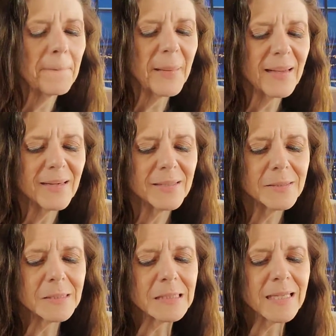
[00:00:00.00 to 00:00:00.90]

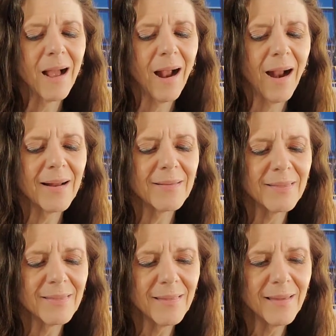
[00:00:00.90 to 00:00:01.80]
because I
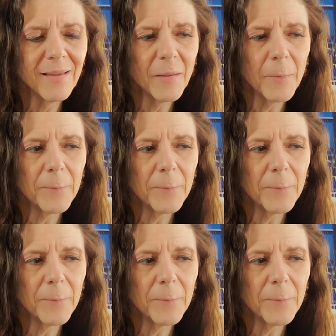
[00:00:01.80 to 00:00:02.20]
think